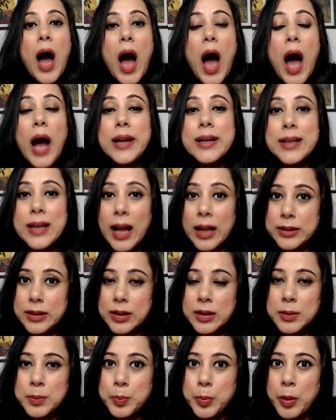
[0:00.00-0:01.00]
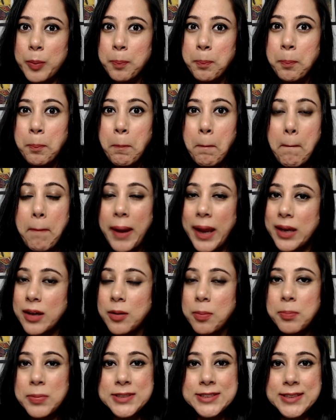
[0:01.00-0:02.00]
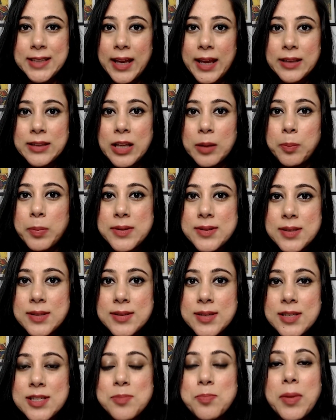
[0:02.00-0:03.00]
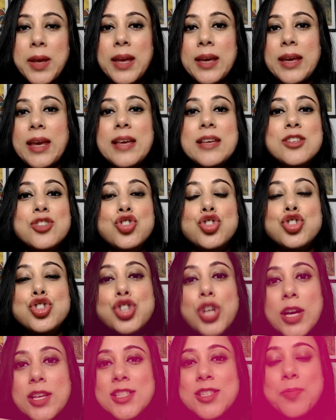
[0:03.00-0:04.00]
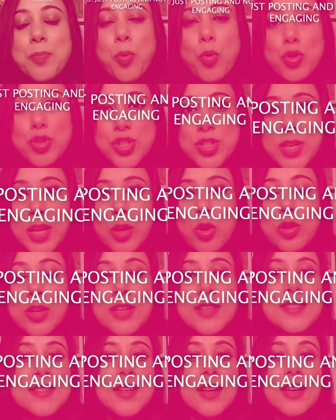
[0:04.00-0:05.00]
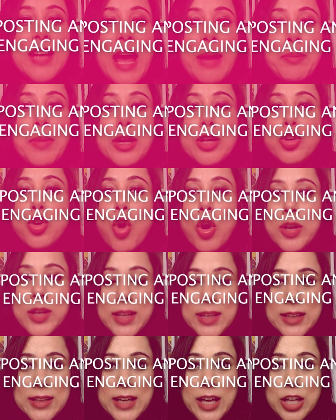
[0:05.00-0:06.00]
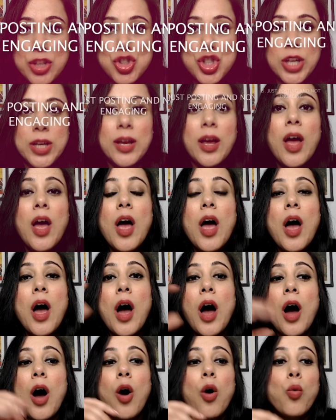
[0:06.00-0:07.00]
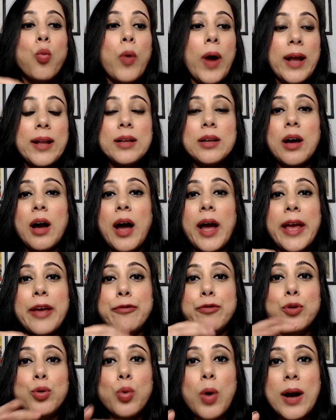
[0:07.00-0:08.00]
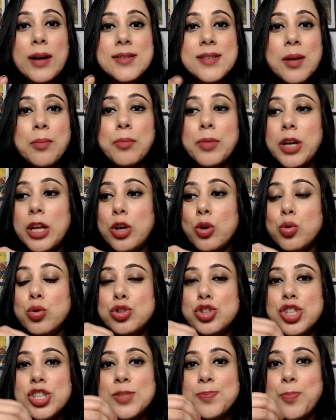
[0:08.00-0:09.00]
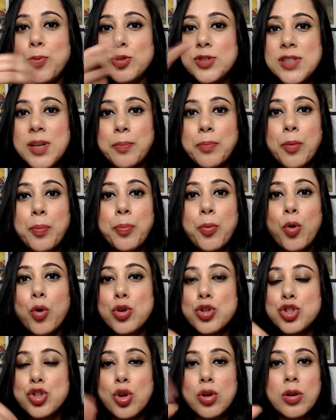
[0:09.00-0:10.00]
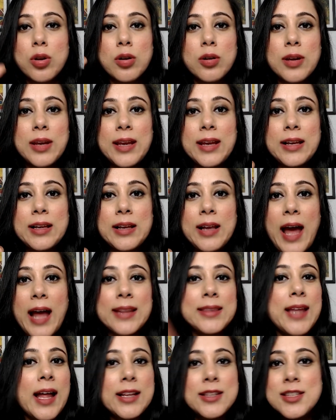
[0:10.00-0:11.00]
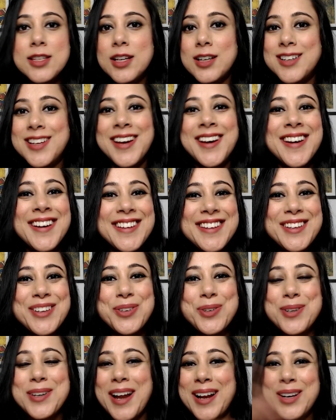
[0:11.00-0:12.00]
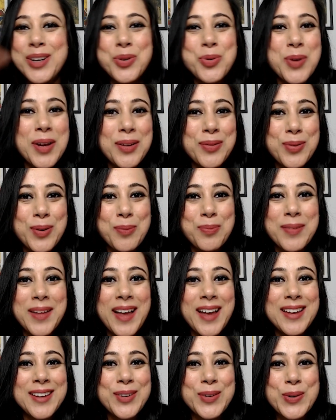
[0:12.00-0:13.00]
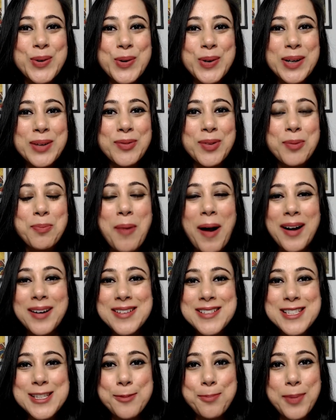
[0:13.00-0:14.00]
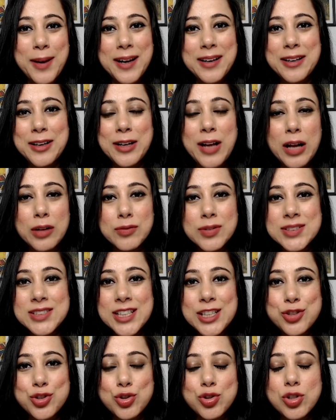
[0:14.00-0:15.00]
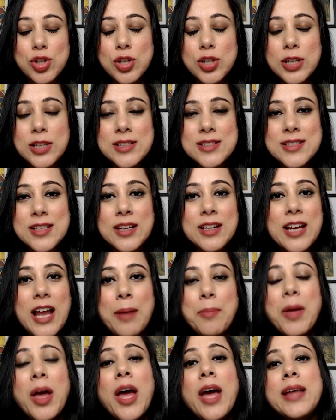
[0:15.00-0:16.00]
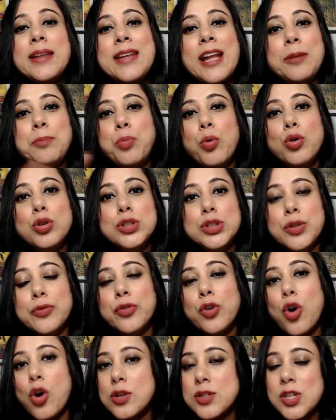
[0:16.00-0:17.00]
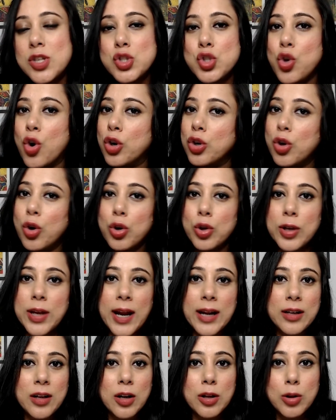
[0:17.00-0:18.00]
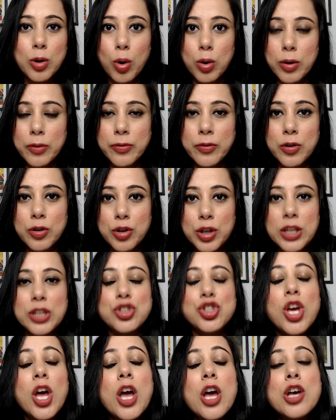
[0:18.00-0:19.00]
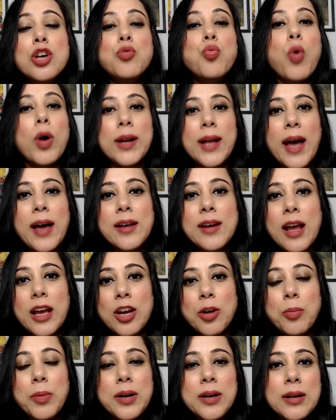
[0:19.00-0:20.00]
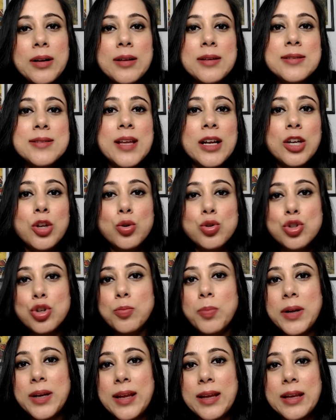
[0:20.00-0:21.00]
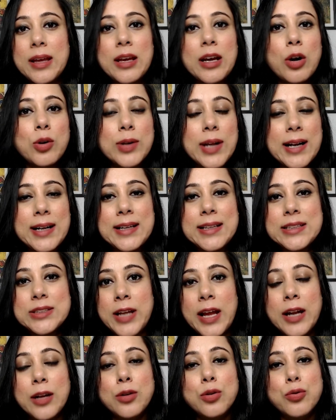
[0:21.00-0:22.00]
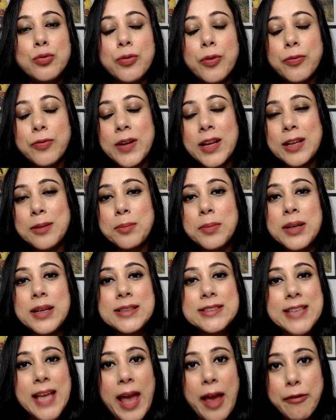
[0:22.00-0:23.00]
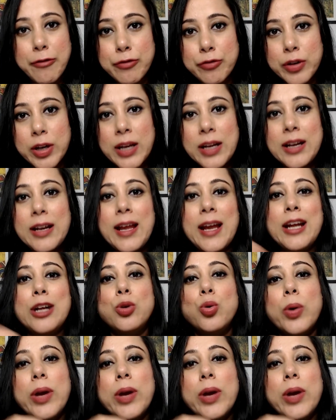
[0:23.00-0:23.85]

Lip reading: Another big mistake that businesses make is just posting on Instagram and not engaging. Well, if you are somebody who just puts up a post or a reel and that's it, you run away from there, you don't even participate in conversations on Instagram, that post of yours is not going to get a lot of reach. What I recommend is that you should be taking out at least 10 to 15 minutes every day to